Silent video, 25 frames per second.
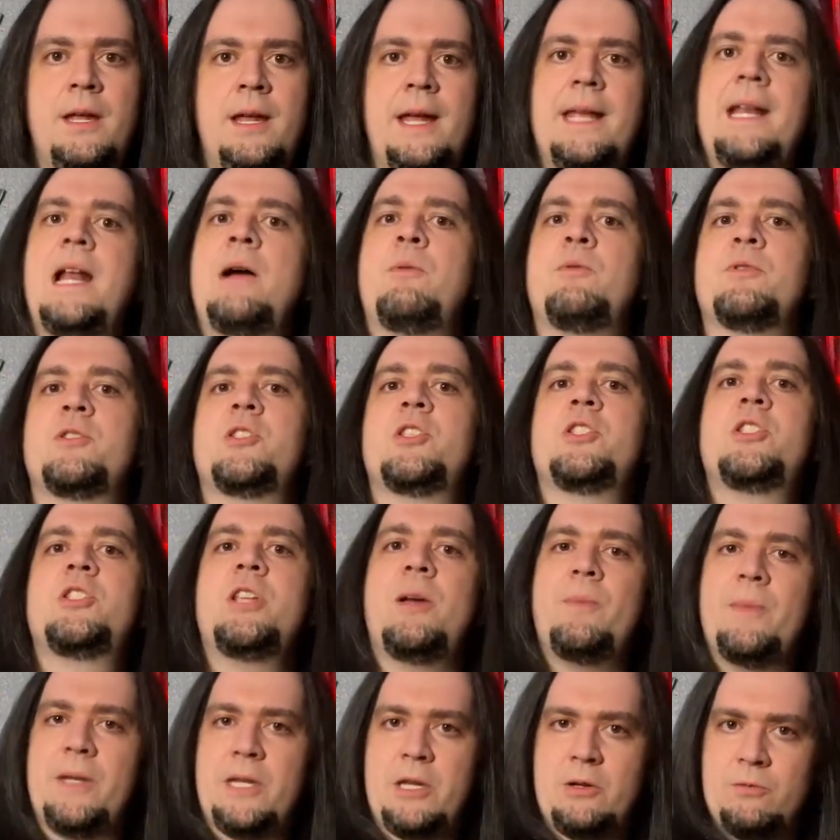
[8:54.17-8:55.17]
And I will
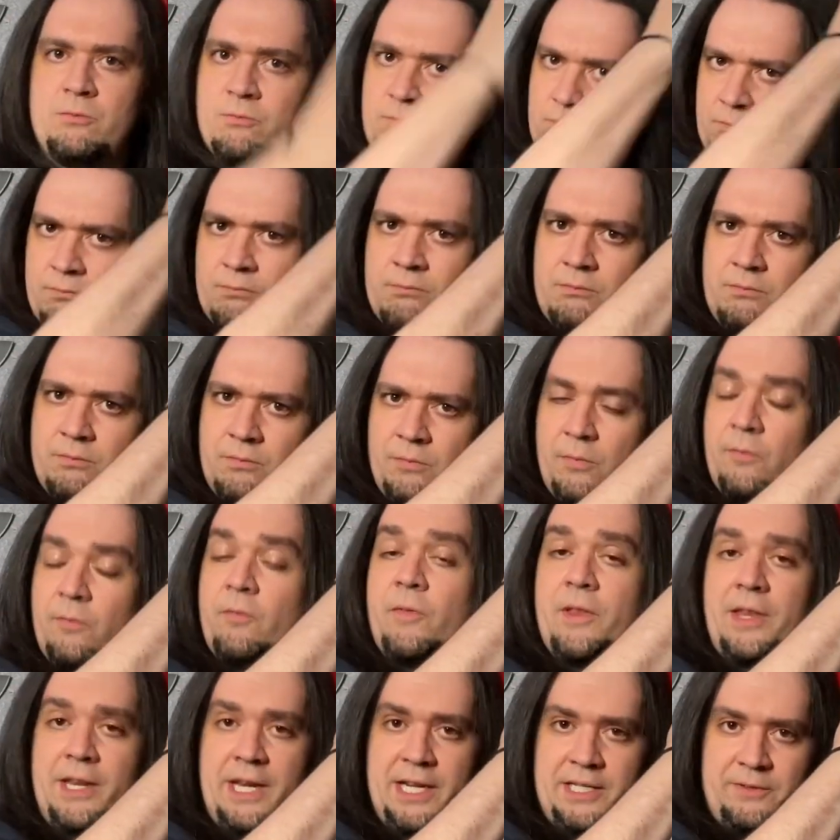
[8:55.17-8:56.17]
summon you
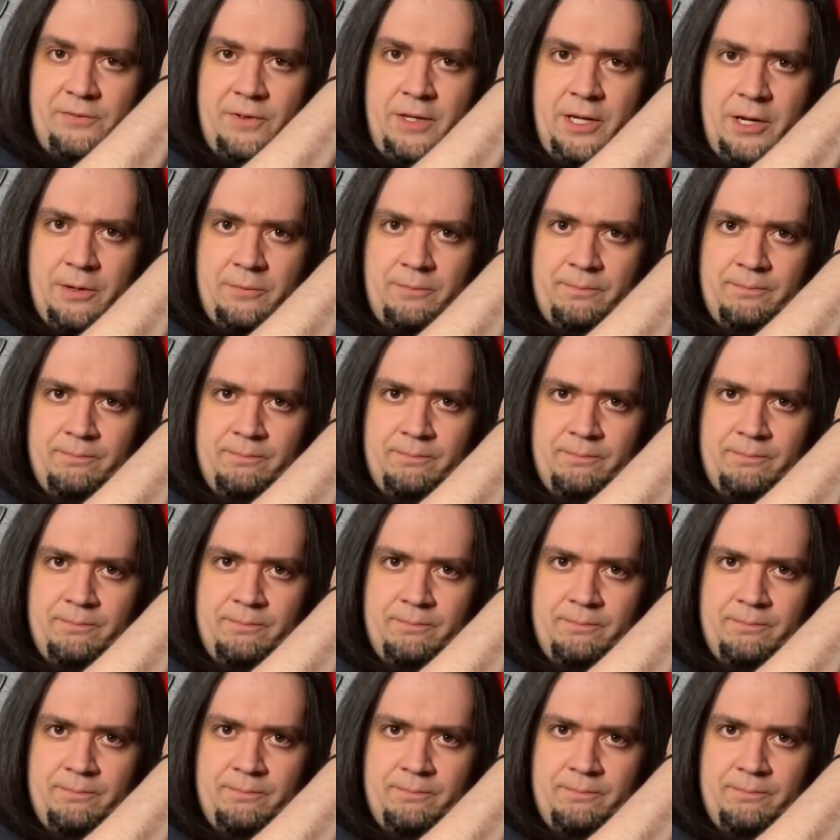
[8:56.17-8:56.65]
for the next video.